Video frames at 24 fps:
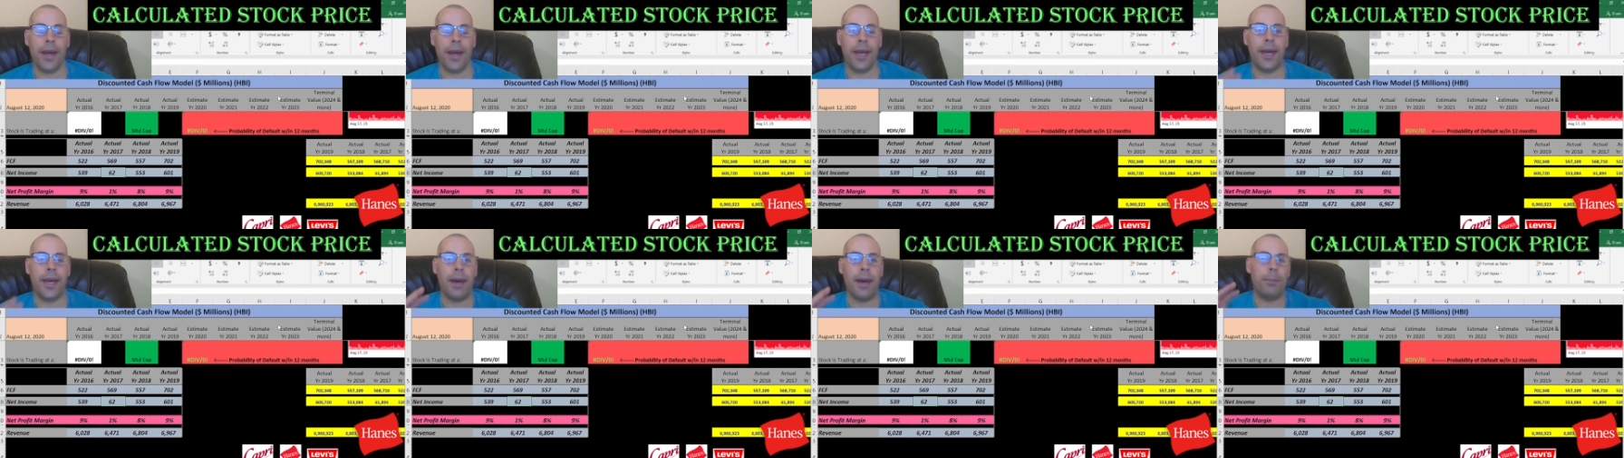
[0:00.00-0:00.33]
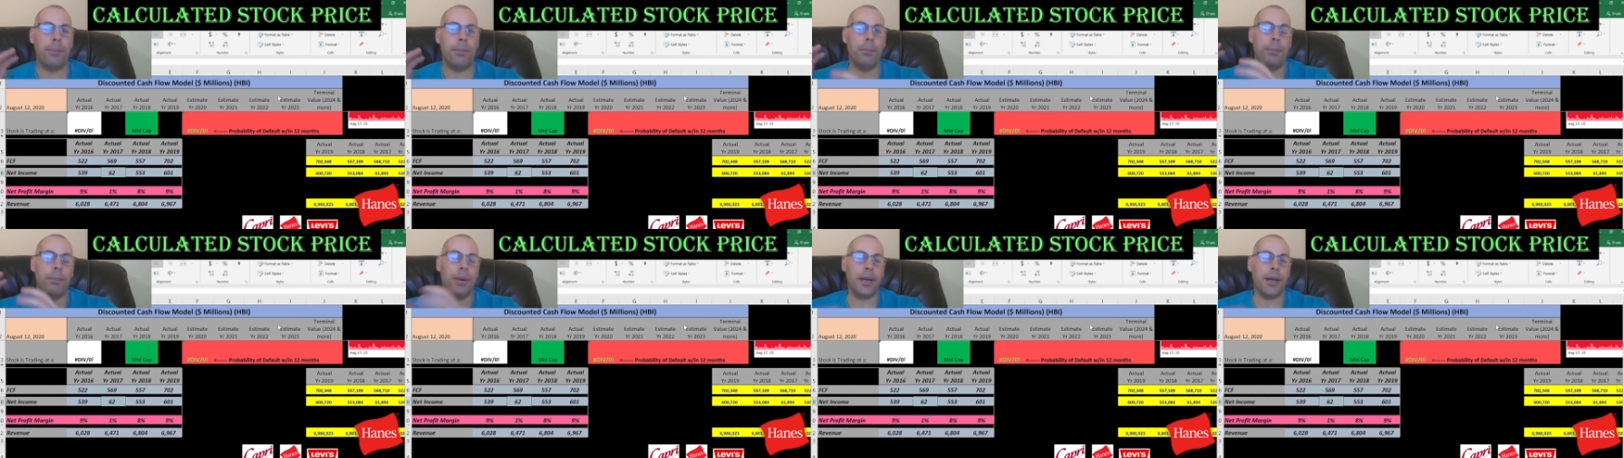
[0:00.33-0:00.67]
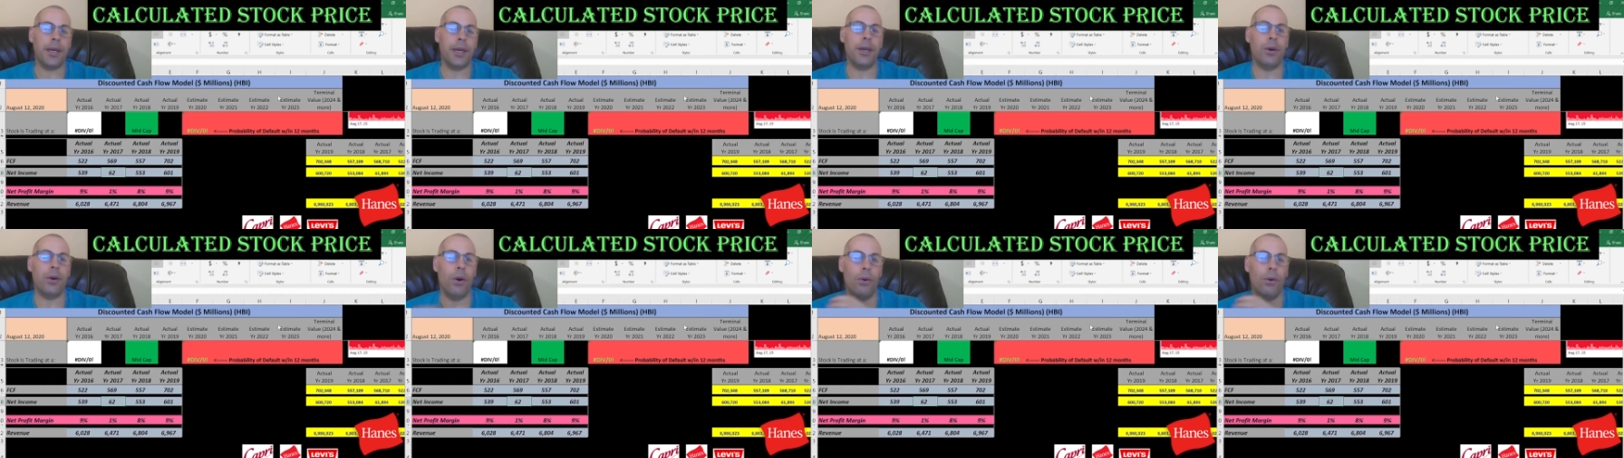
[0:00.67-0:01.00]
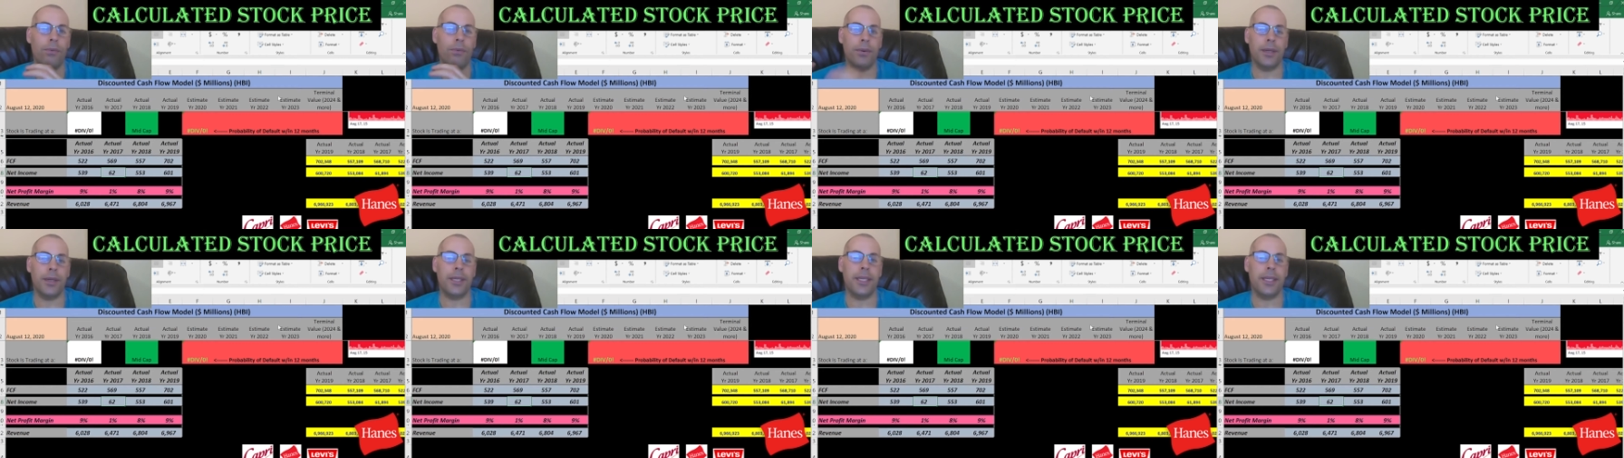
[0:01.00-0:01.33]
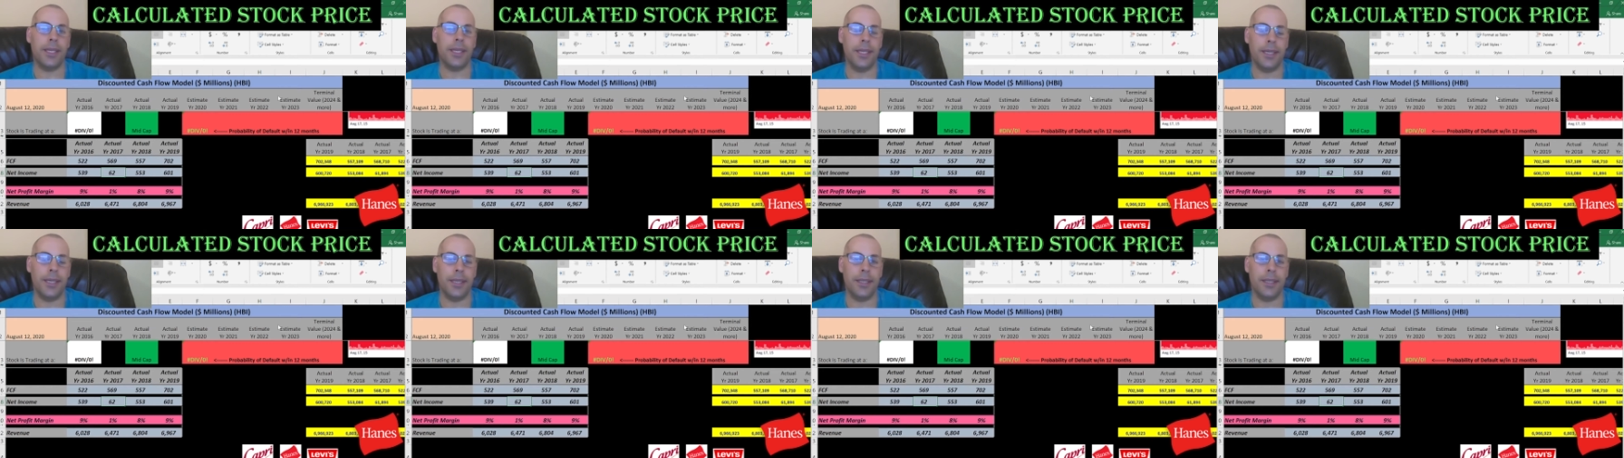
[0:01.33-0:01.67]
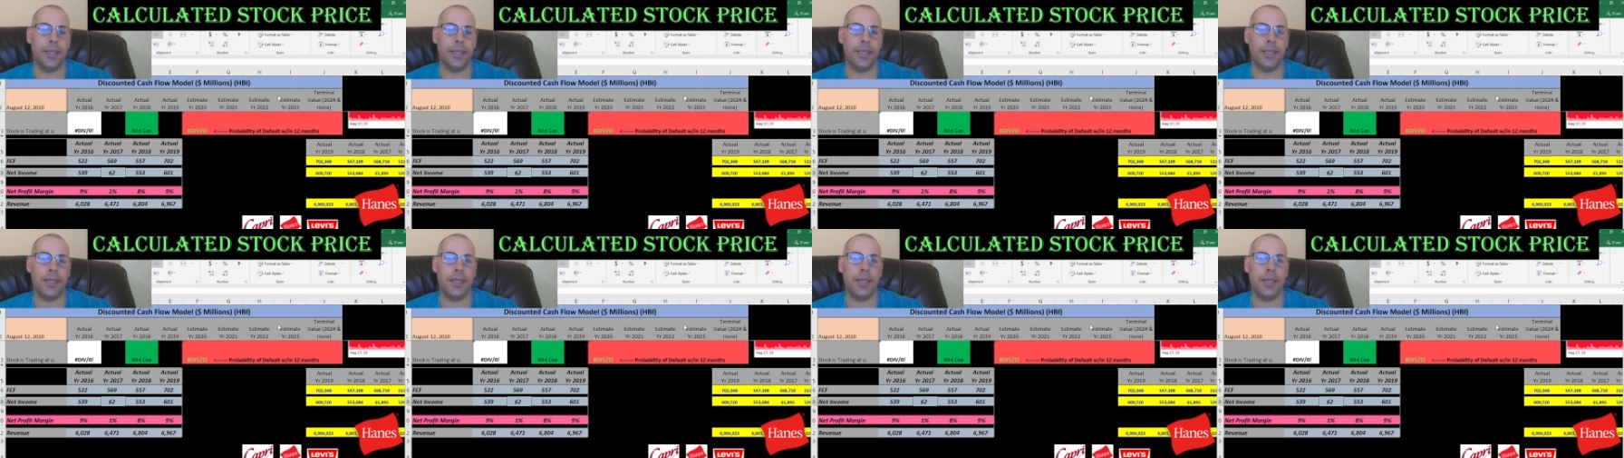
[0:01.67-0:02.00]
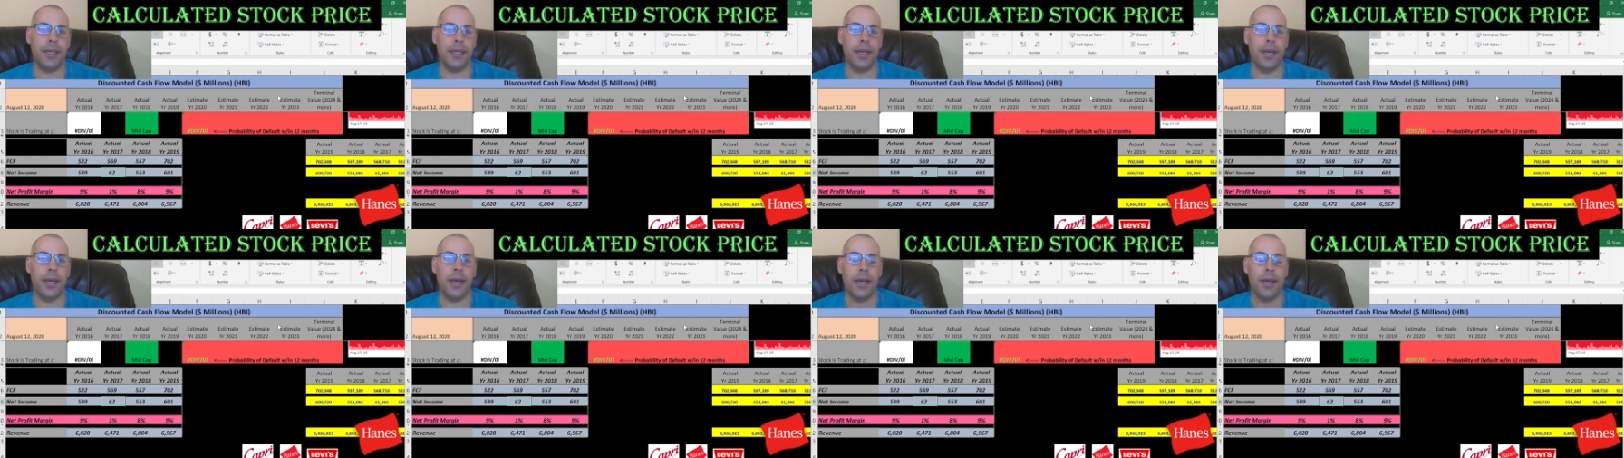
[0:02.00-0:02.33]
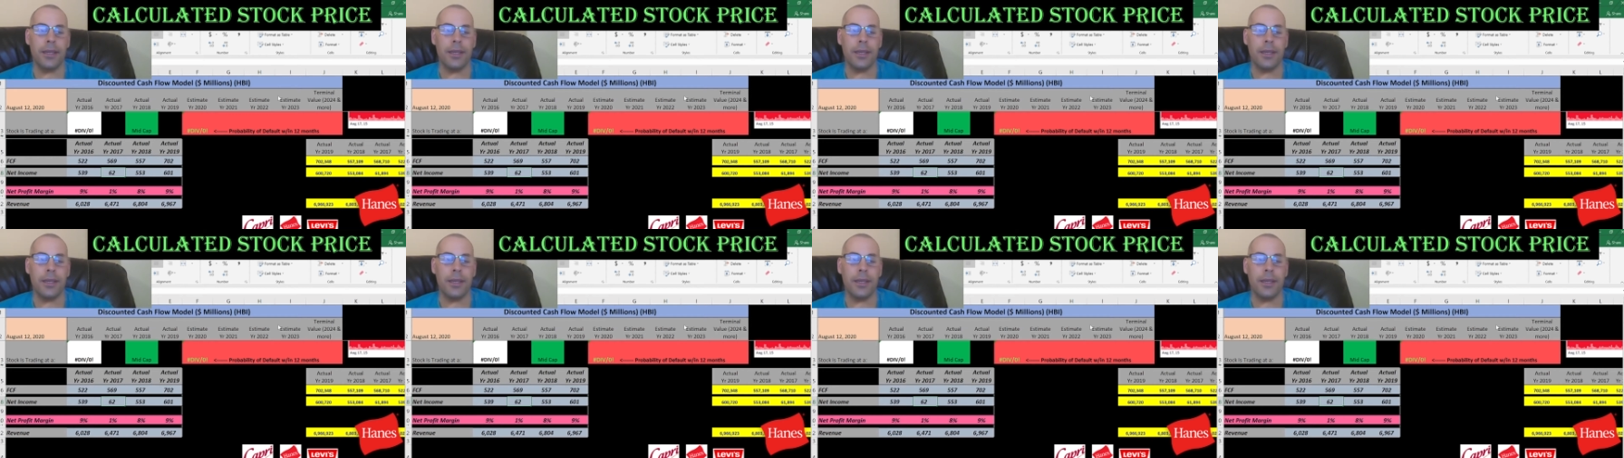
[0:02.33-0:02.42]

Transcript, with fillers: that kept money overseas.